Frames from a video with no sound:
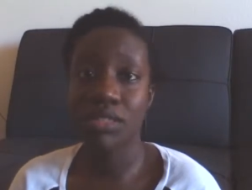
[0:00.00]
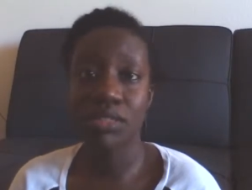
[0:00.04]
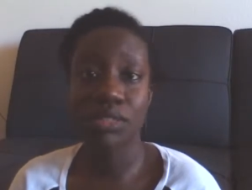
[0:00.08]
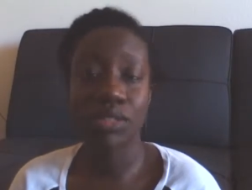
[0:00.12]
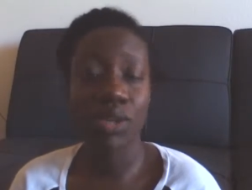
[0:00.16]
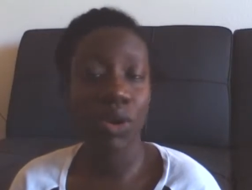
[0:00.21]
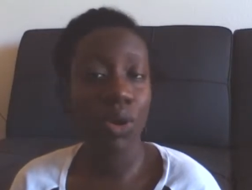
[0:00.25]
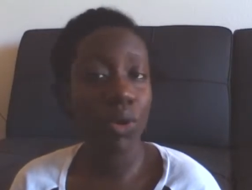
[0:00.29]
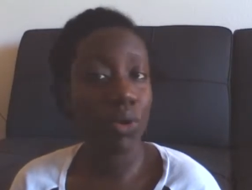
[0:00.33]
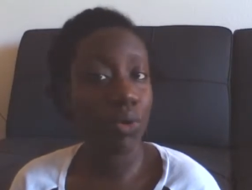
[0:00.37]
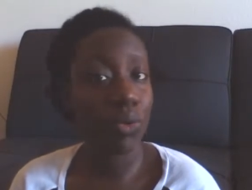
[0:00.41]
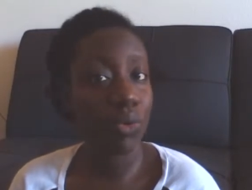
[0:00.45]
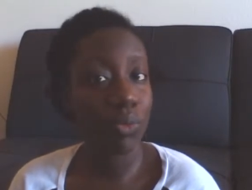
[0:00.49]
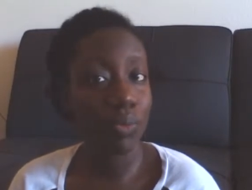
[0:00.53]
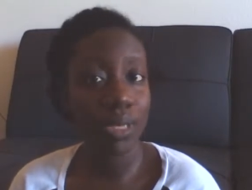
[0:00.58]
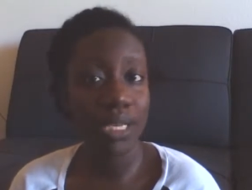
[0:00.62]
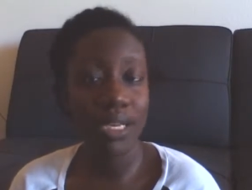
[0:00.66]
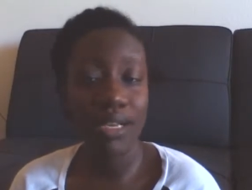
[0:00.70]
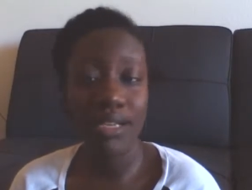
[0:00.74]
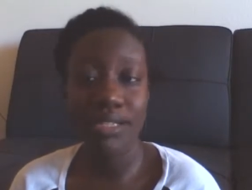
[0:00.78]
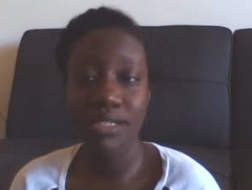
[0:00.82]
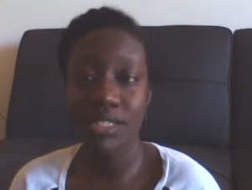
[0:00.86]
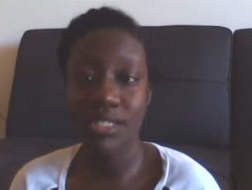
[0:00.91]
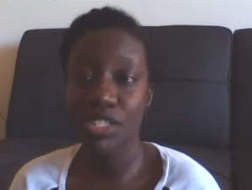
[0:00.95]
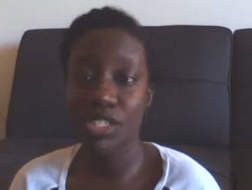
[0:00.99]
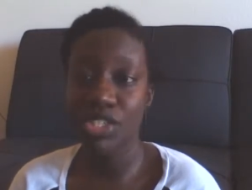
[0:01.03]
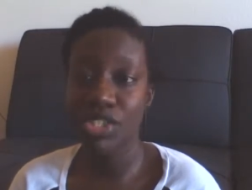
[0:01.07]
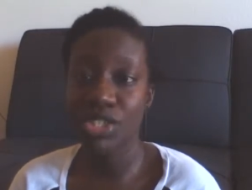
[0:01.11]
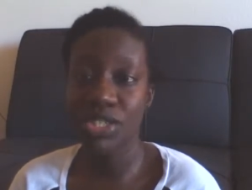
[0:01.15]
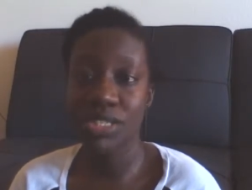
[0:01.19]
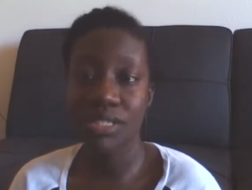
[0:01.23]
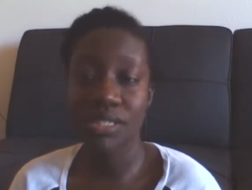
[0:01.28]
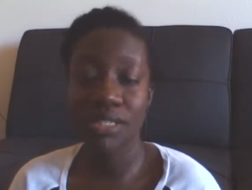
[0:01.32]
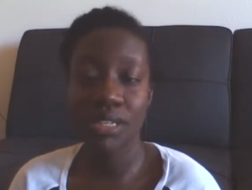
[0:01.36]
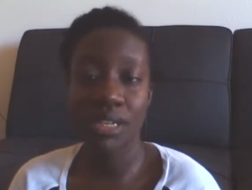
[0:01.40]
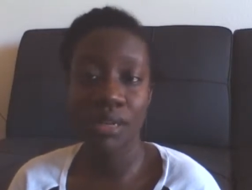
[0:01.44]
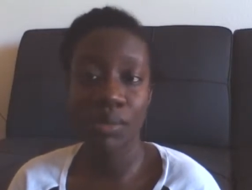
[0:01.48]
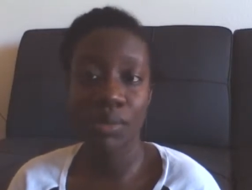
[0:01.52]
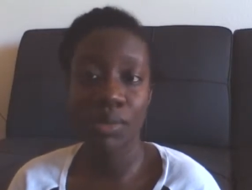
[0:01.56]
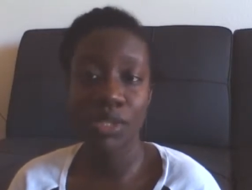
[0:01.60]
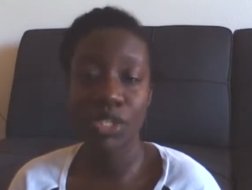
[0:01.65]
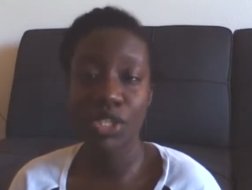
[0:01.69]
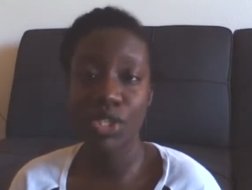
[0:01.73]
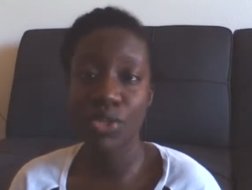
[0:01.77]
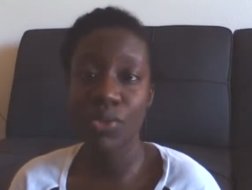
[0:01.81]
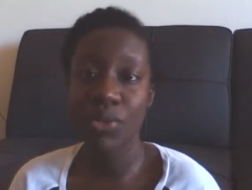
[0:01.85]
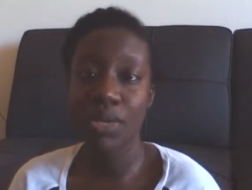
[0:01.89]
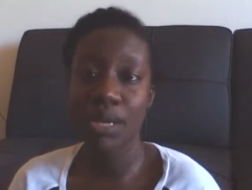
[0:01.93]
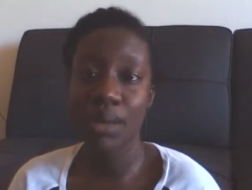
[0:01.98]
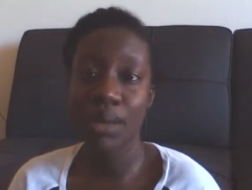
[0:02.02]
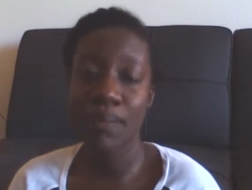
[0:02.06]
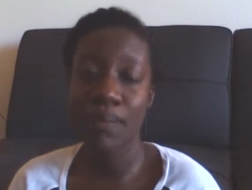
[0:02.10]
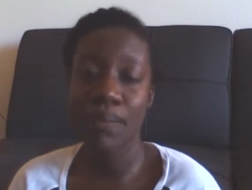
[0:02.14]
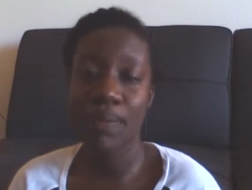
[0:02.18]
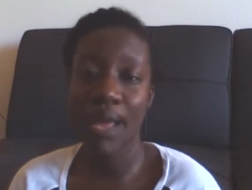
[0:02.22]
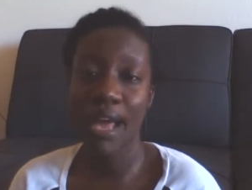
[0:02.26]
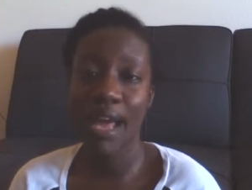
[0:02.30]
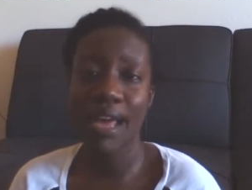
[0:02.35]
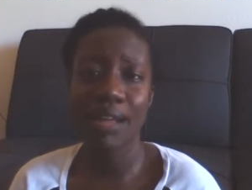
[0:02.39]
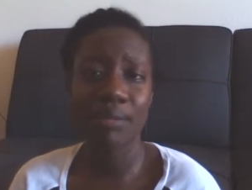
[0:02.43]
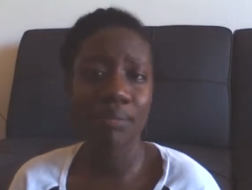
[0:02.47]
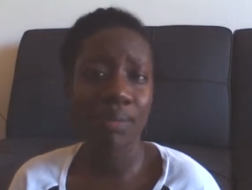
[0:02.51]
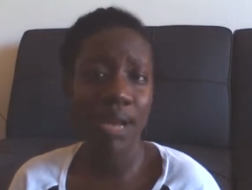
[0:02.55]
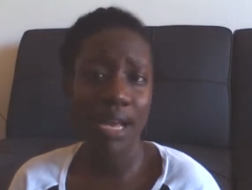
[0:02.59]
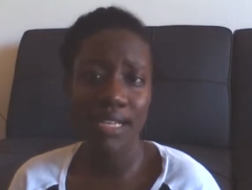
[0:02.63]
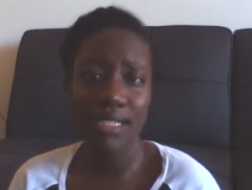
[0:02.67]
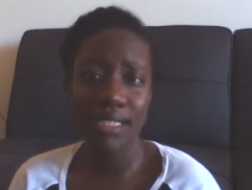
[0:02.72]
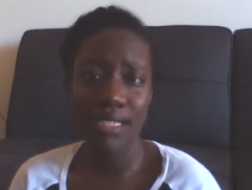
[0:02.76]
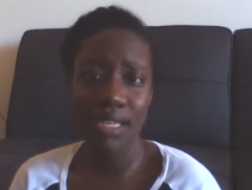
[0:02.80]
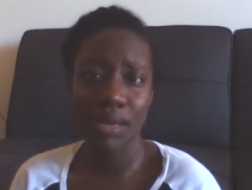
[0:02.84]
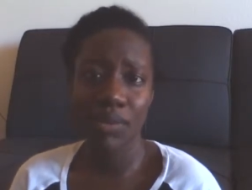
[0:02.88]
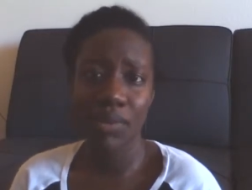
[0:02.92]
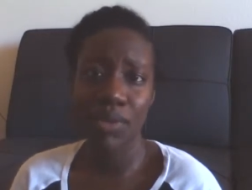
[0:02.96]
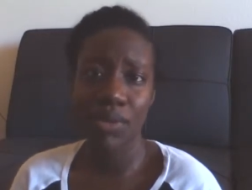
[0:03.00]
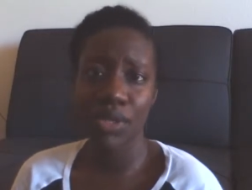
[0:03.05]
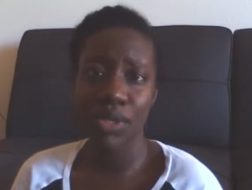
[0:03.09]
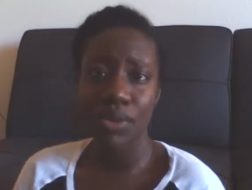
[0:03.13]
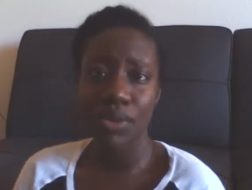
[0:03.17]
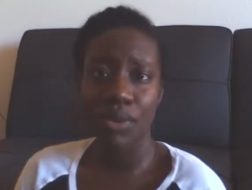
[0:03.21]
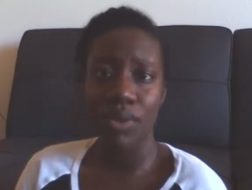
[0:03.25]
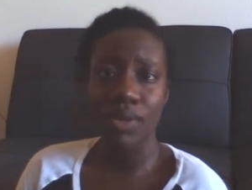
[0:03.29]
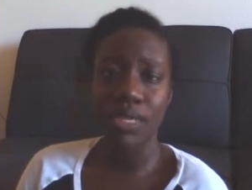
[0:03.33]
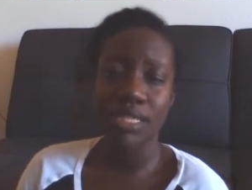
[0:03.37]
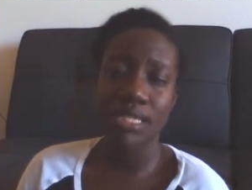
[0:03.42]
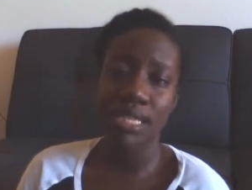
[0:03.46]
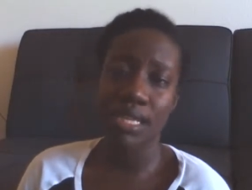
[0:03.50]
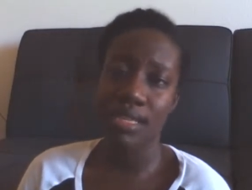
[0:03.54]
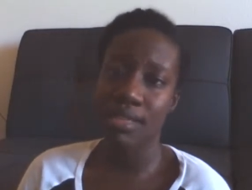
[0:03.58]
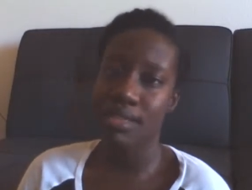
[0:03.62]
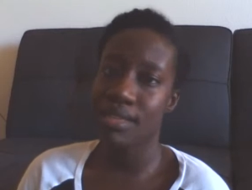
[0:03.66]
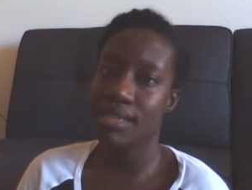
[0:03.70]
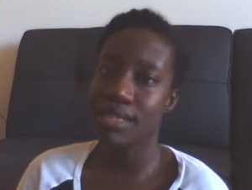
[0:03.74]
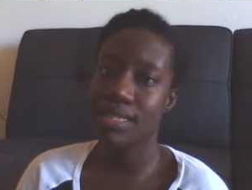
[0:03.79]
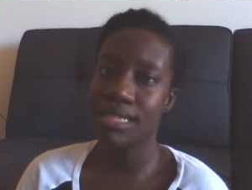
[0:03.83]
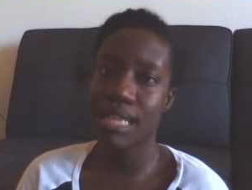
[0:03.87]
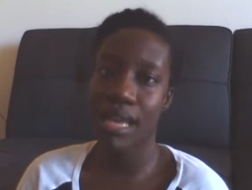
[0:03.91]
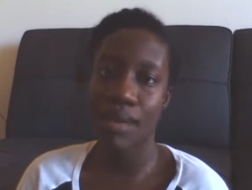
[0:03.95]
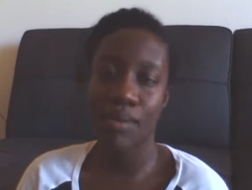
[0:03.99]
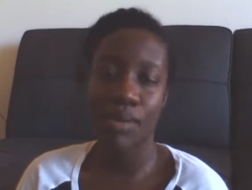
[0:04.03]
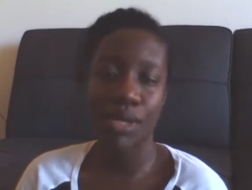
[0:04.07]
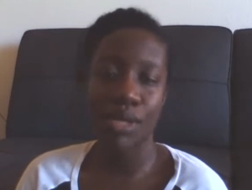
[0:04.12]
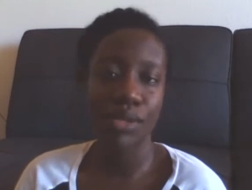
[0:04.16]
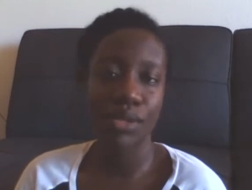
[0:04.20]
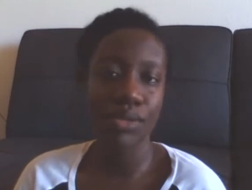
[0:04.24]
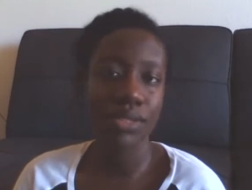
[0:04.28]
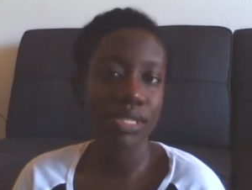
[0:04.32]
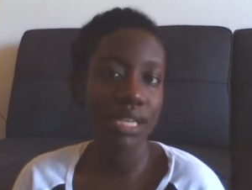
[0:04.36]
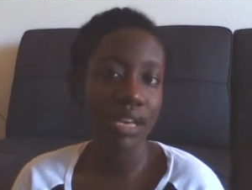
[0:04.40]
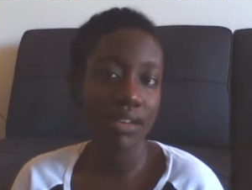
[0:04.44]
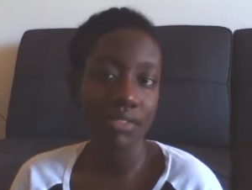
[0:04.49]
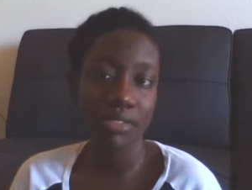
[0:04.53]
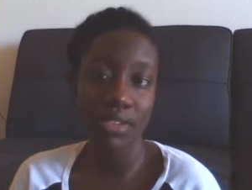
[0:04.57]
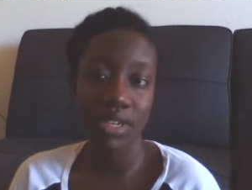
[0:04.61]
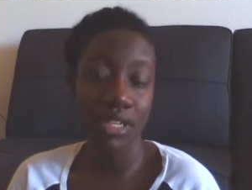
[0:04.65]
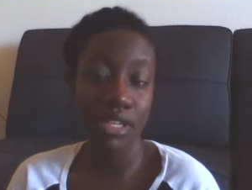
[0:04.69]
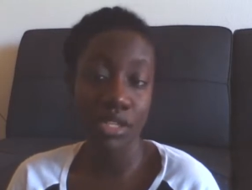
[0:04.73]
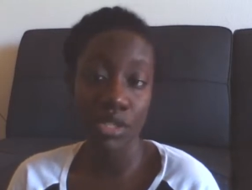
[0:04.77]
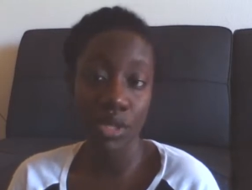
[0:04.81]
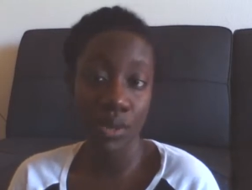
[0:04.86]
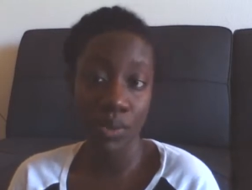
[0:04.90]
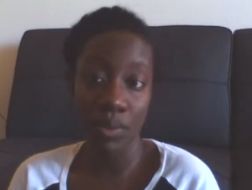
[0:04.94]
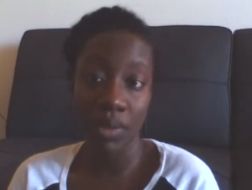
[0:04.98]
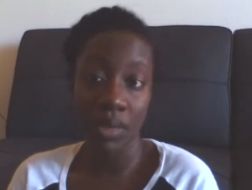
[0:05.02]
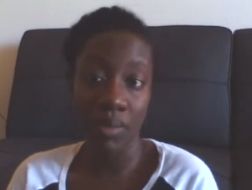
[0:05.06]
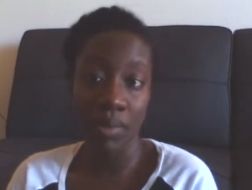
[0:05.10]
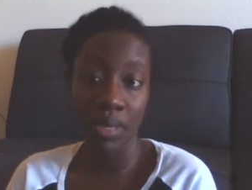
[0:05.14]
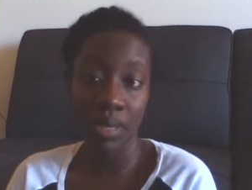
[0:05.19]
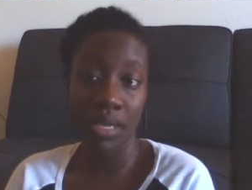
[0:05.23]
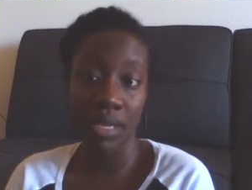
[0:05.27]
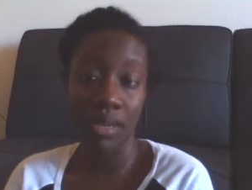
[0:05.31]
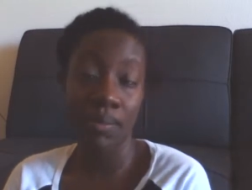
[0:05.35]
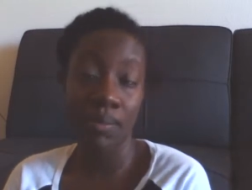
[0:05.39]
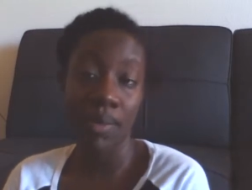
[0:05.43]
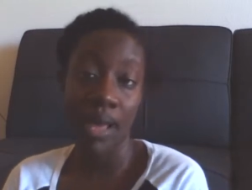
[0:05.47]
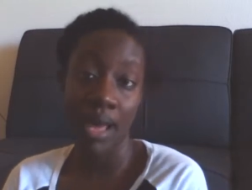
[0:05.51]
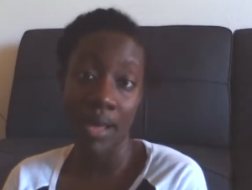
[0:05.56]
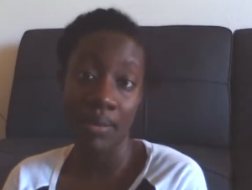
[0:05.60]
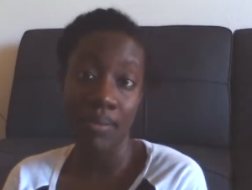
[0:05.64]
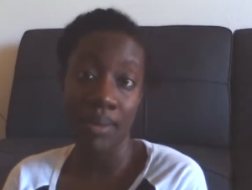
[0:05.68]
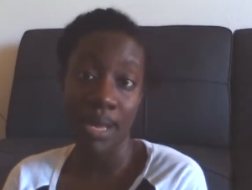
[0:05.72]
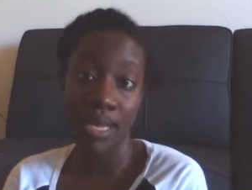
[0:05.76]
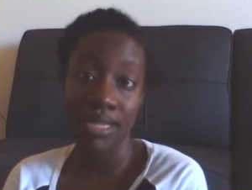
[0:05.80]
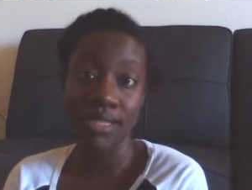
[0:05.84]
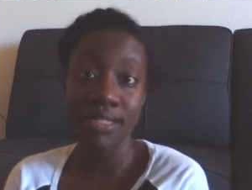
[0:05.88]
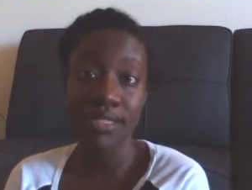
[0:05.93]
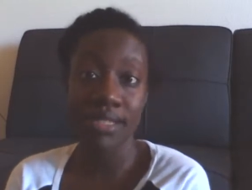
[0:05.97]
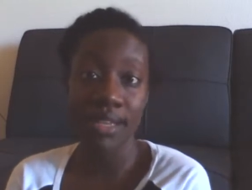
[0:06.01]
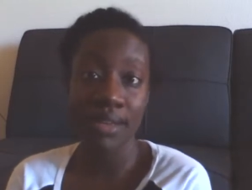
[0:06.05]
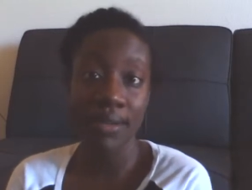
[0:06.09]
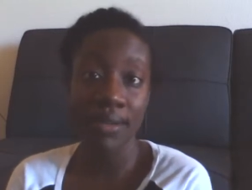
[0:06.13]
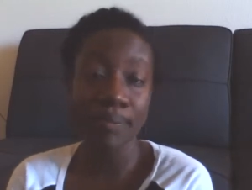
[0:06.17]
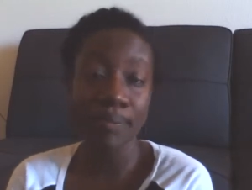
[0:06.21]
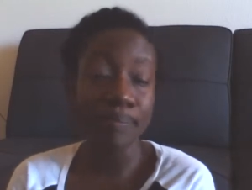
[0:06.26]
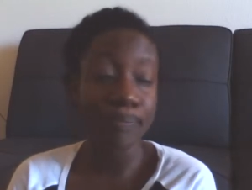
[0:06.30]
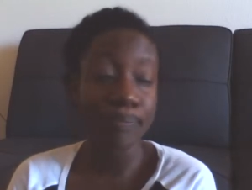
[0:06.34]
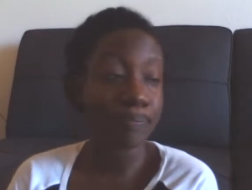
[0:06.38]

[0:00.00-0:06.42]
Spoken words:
Don't, because it's just going to put you in a bad mindset when you go to take the exam, and you definitely don't want to be in a bad mindset.